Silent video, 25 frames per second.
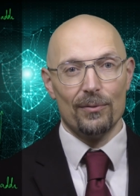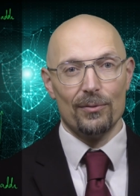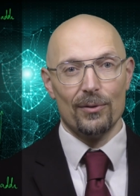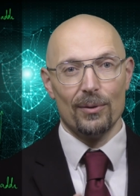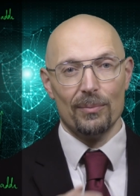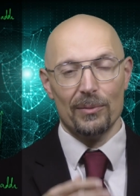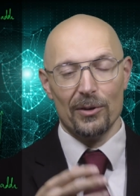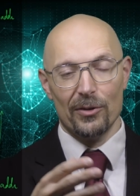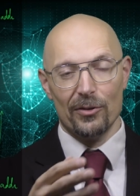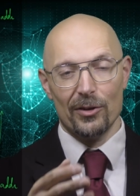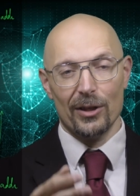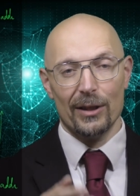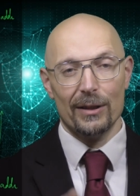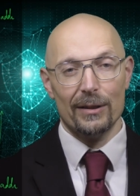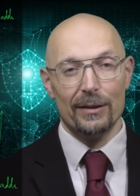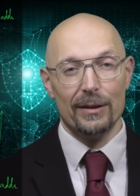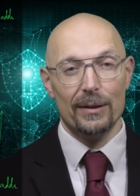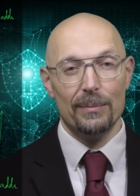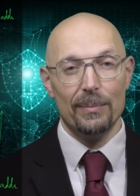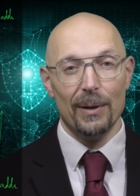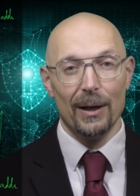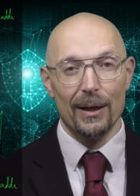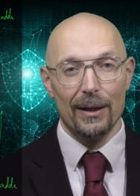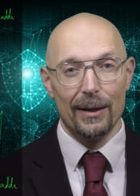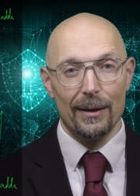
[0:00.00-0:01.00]
from inside a
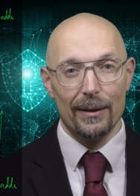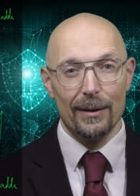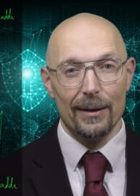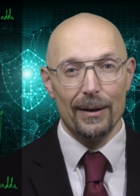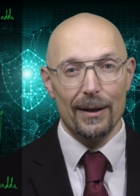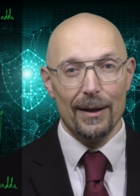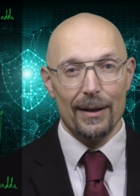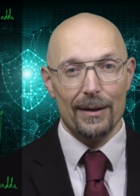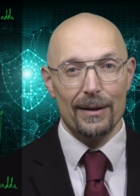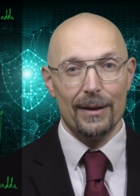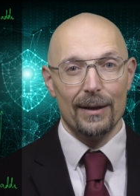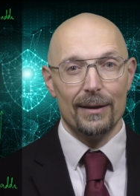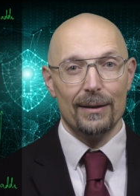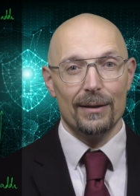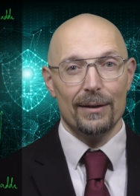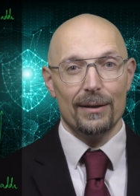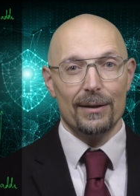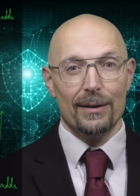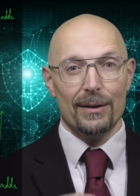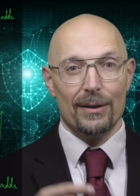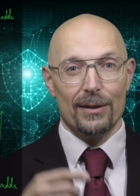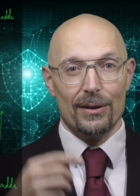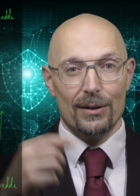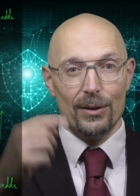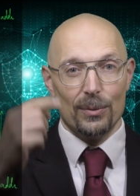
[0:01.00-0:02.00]
debugger, then
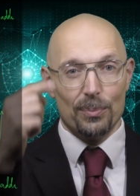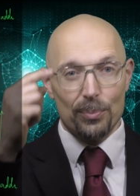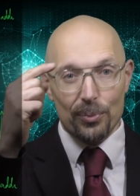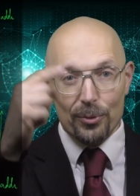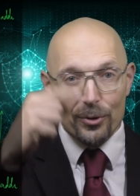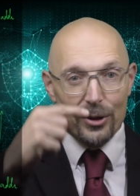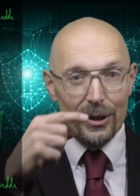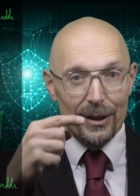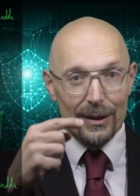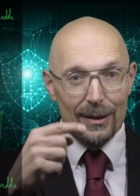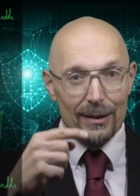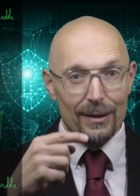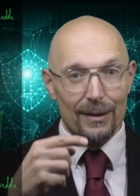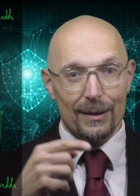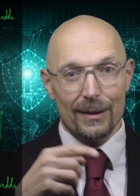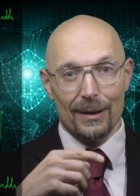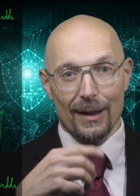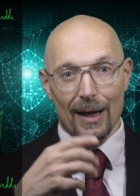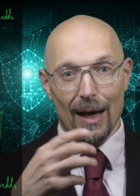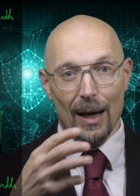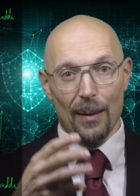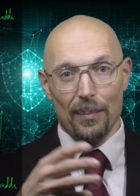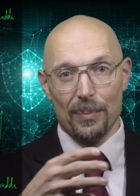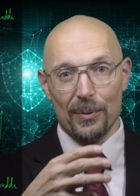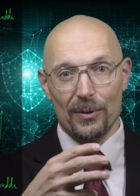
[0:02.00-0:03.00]
the print
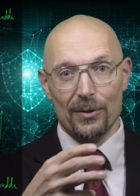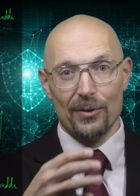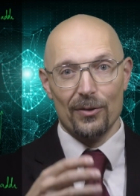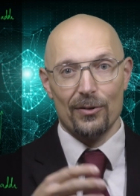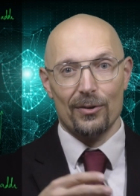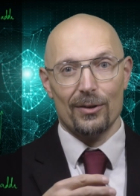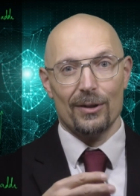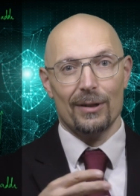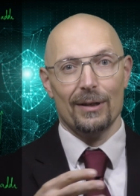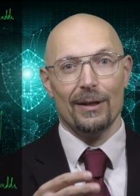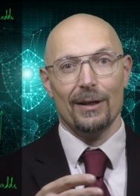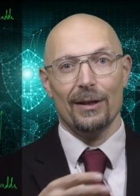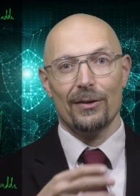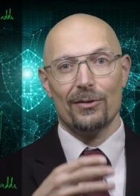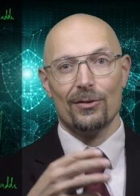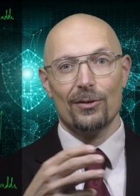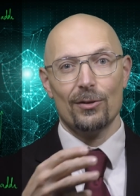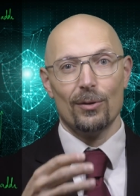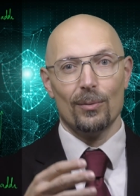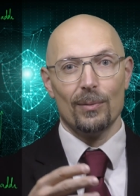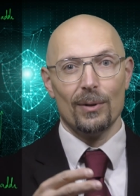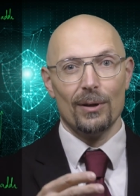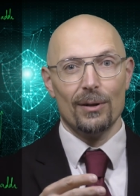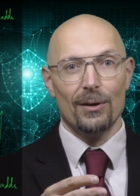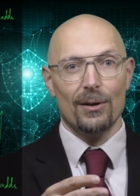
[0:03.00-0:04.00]
happens as
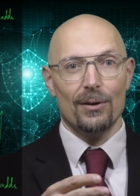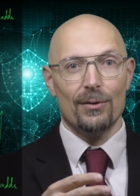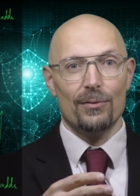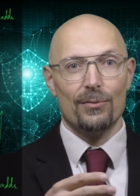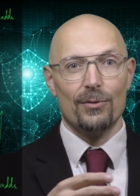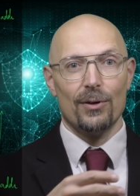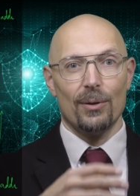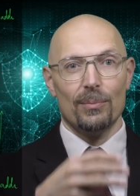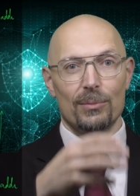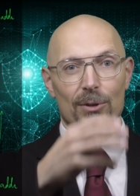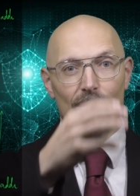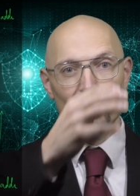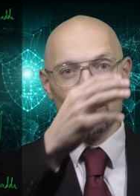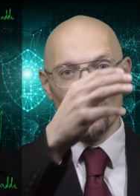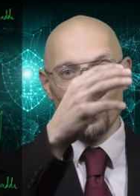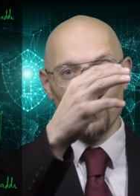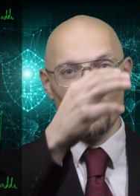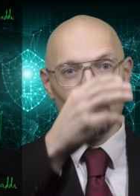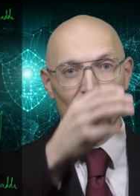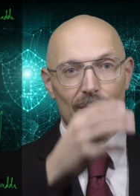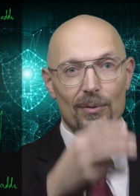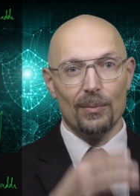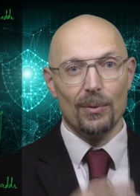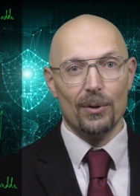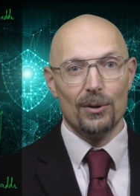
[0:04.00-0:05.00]
normal from the
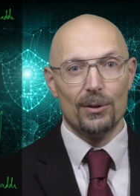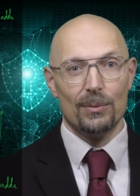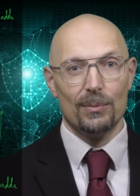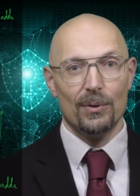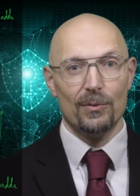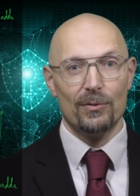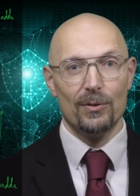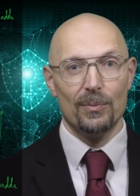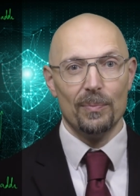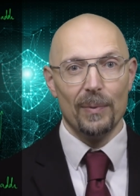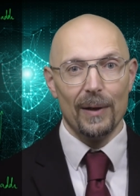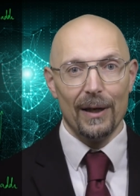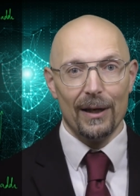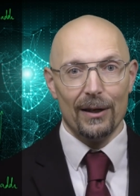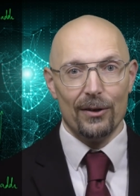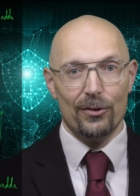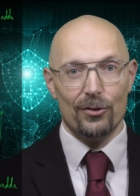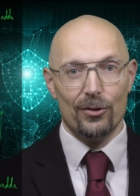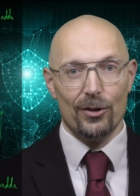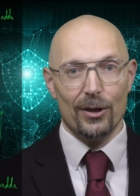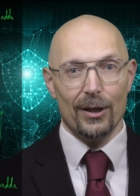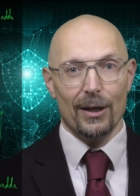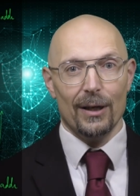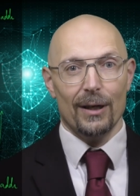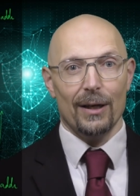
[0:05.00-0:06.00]
top of the bottom of the
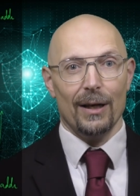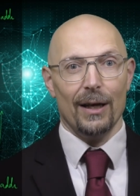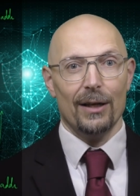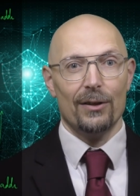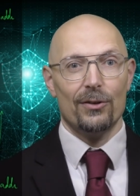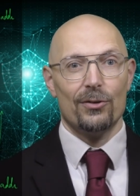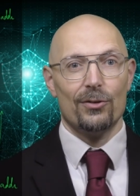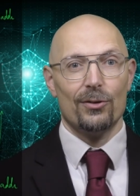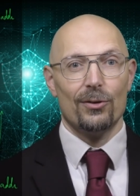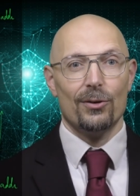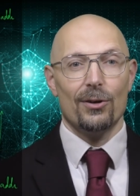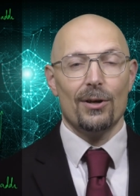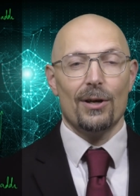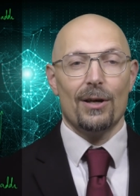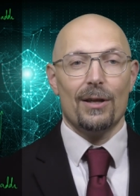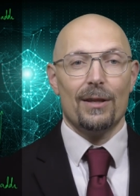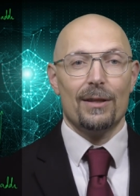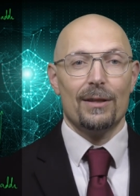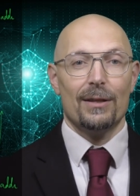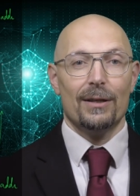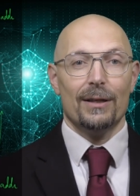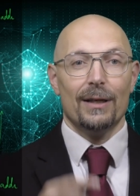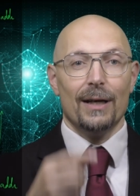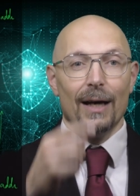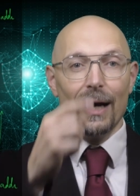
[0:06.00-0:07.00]
page. And so
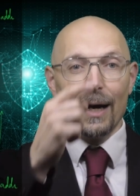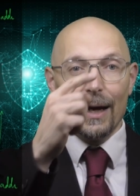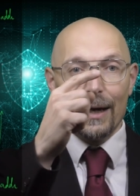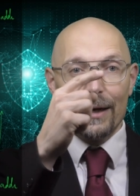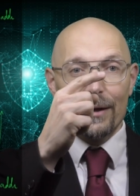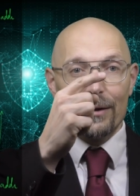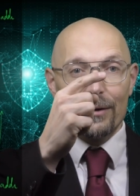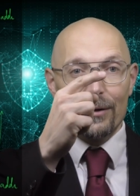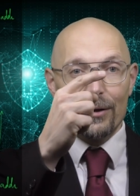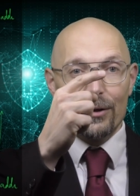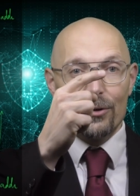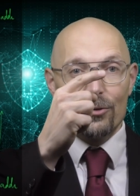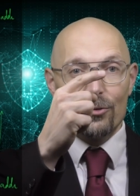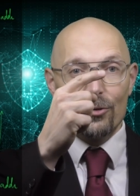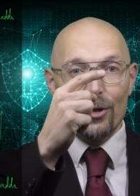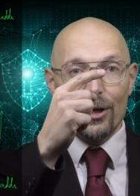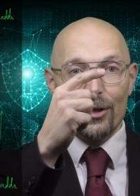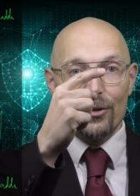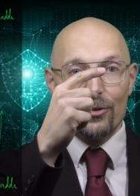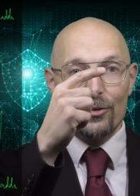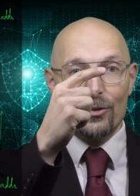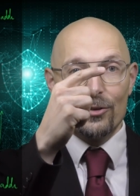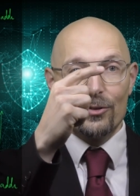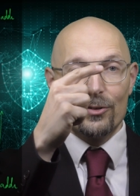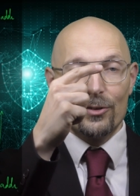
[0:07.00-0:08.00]
the higher
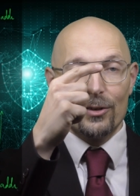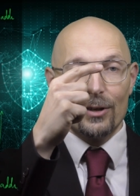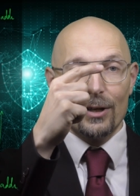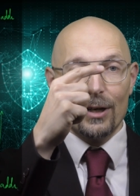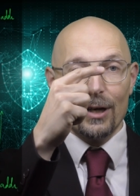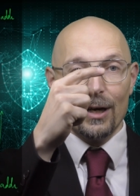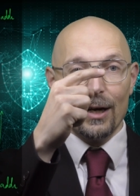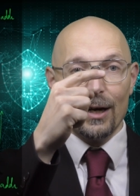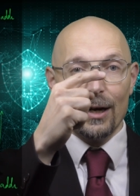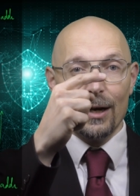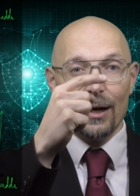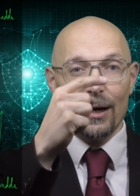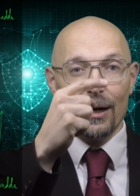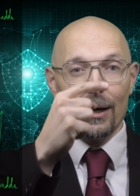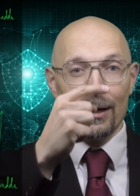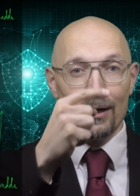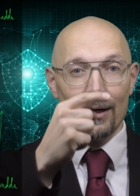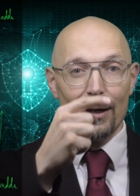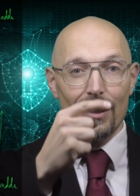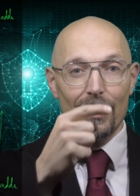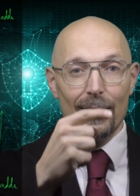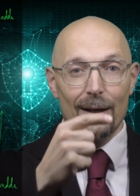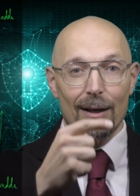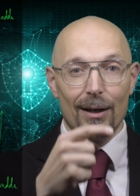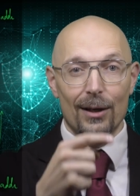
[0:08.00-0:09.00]
addresses
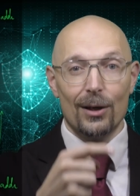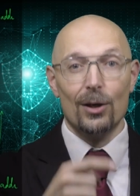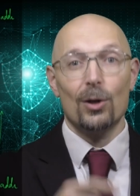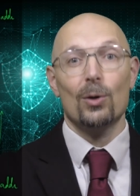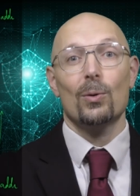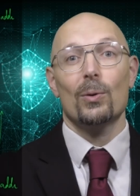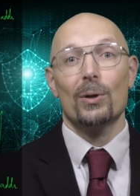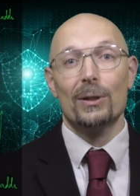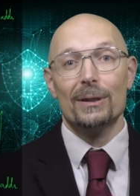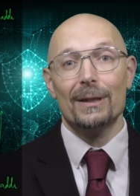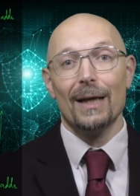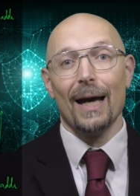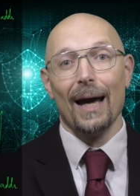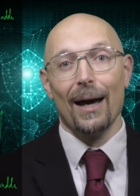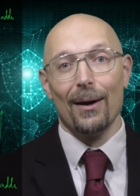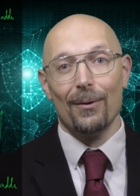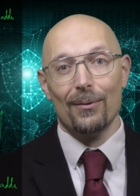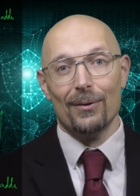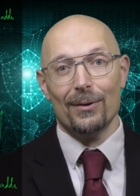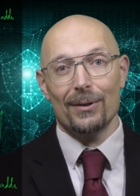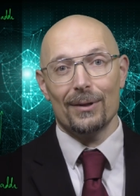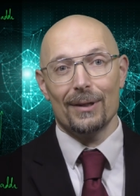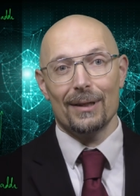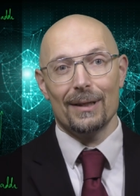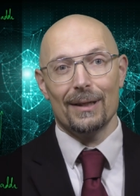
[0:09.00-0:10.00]
are lower
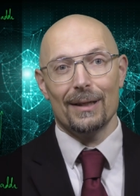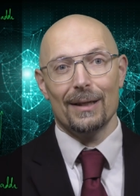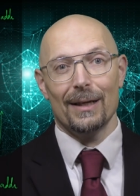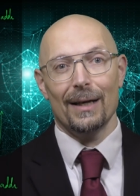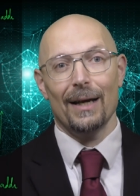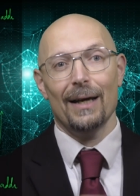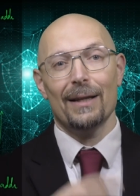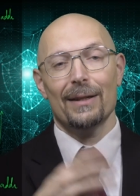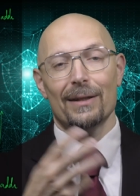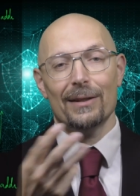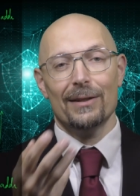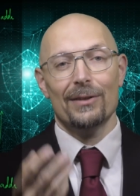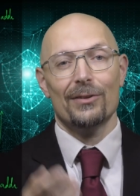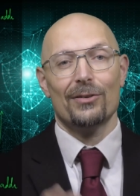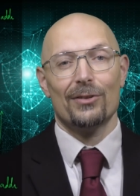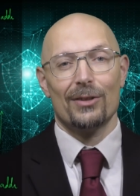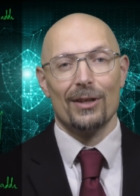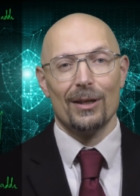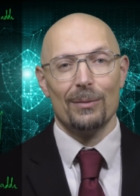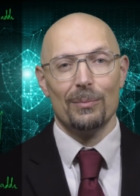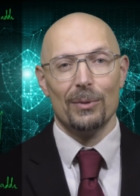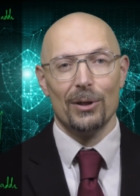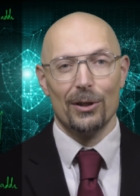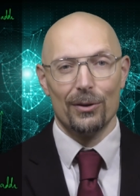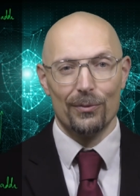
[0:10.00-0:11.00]
down. And this
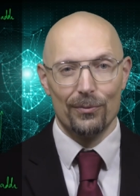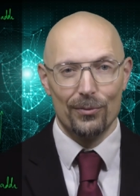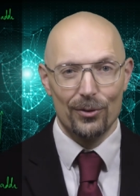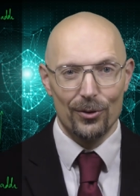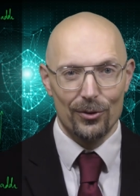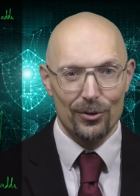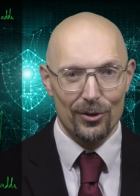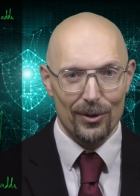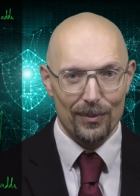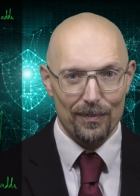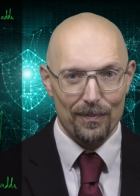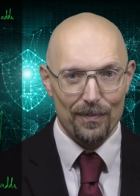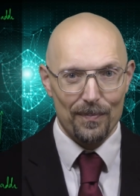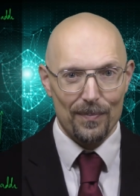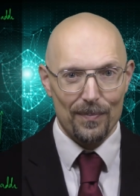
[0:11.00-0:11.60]
can be confusing.